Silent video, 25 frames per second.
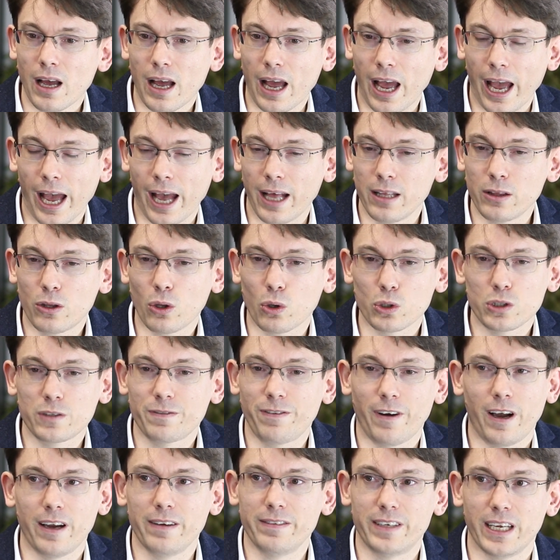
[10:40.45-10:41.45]
And those
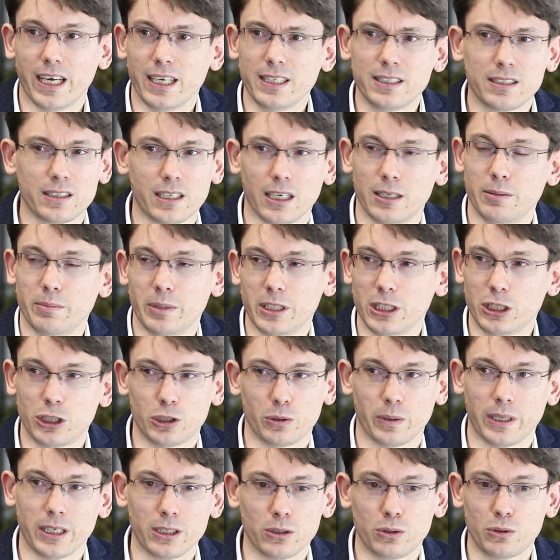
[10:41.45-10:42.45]
5 days can be
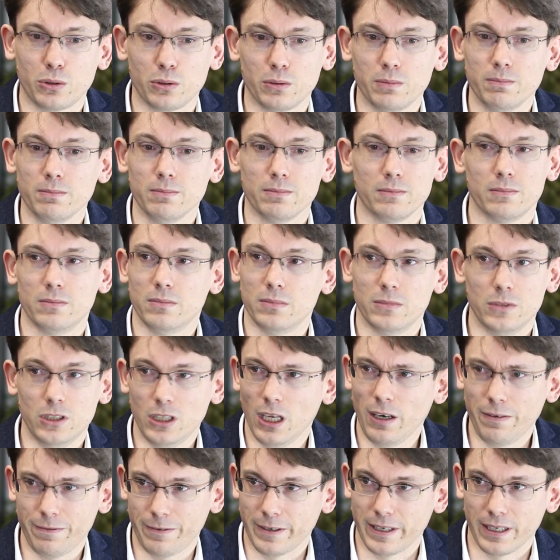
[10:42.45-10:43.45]
shrink to
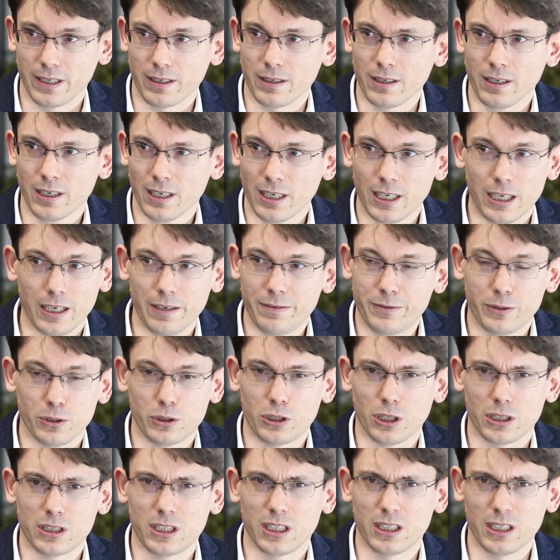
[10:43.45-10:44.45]
nothing if you
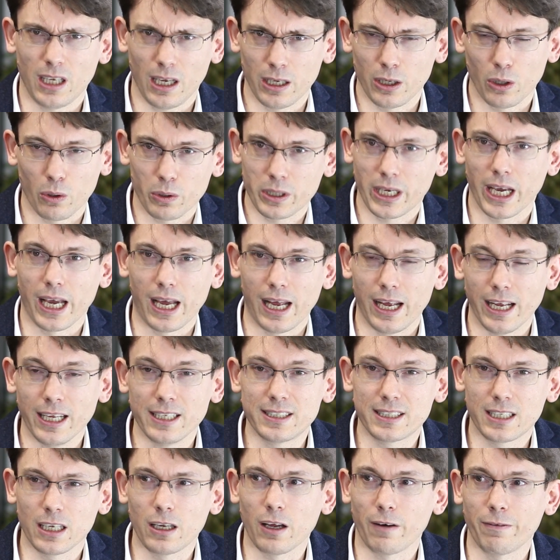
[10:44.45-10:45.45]
just decide, okay,
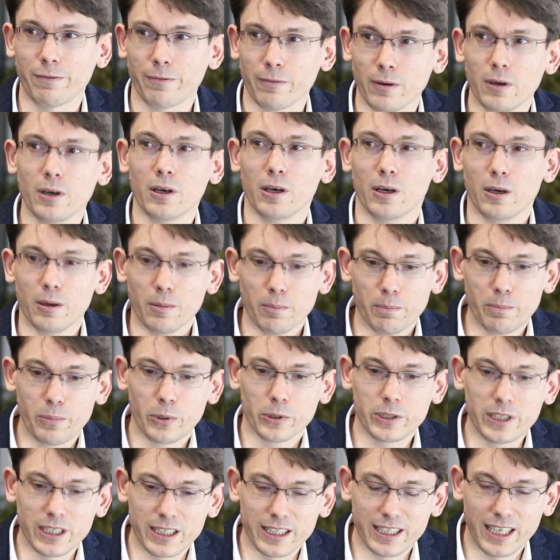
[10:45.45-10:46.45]
instead of
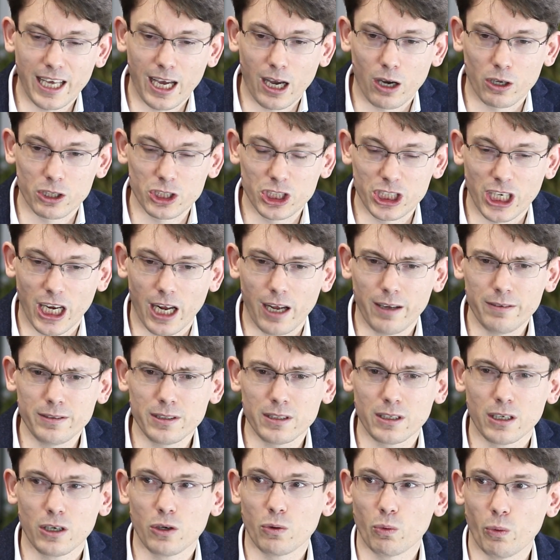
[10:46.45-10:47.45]
putting there on
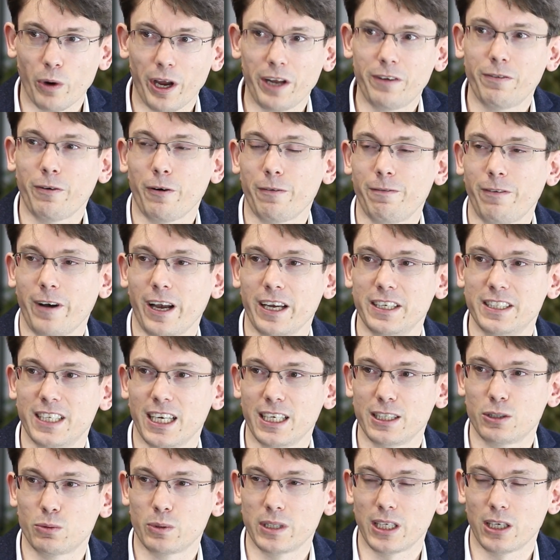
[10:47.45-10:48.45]
shelves, wait for 5
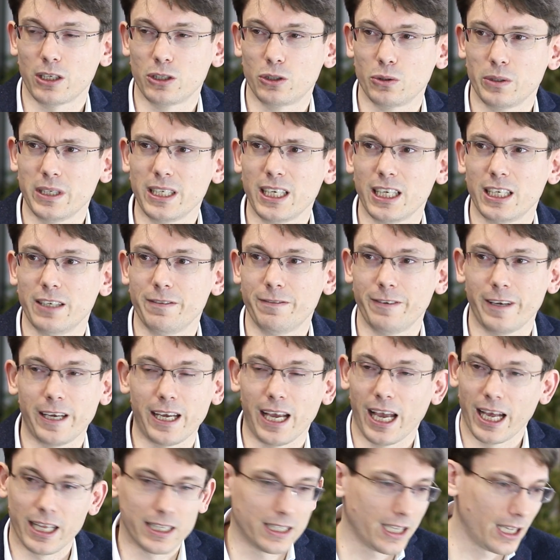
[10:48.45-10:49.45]
days without doing
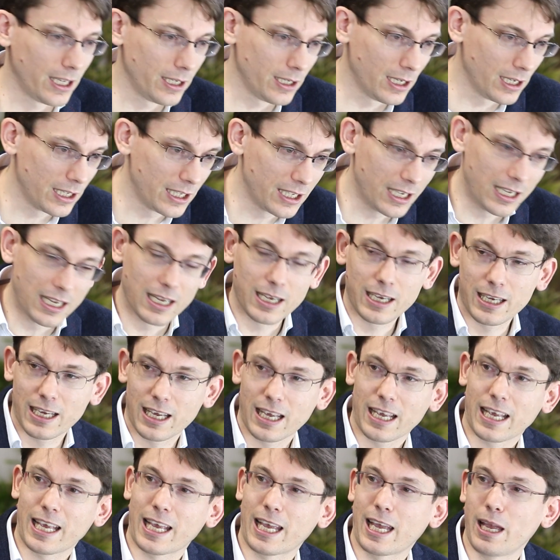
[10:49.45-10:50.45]
anything and then
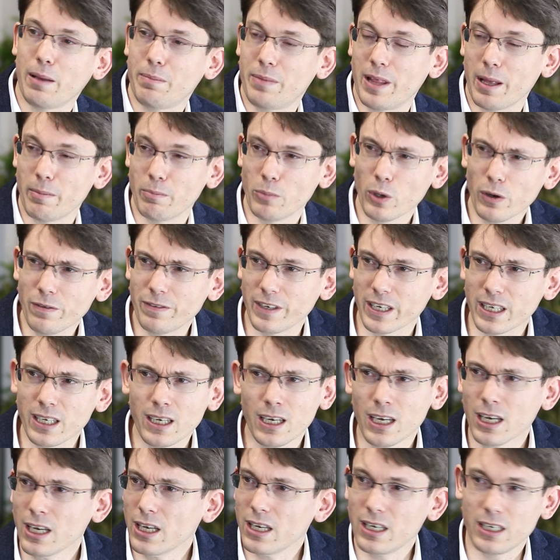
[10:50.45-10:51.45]
keep them moving,
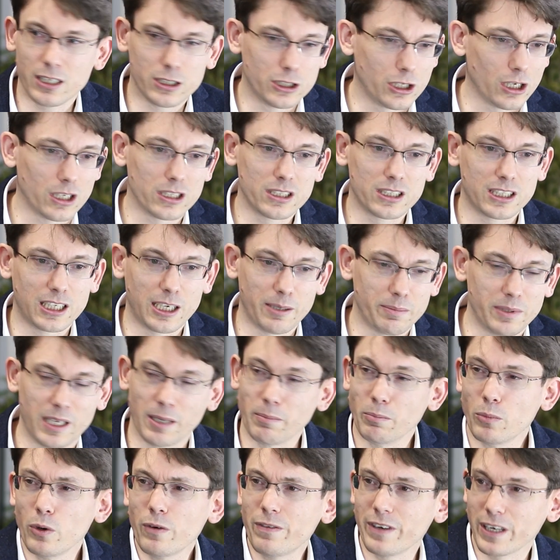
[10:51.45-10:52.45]
it just keeps
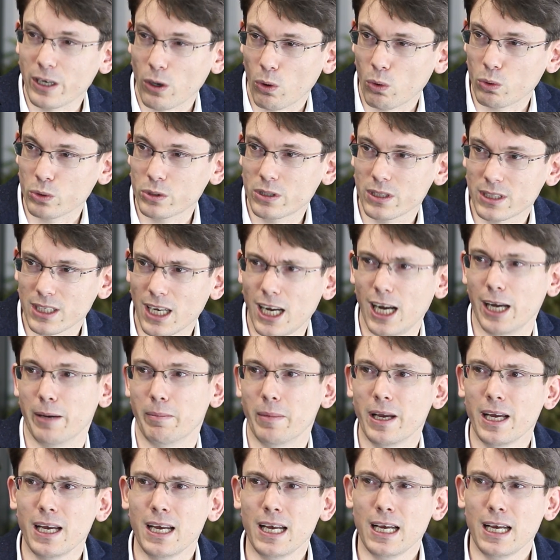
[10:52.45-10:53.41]
them moving all the time.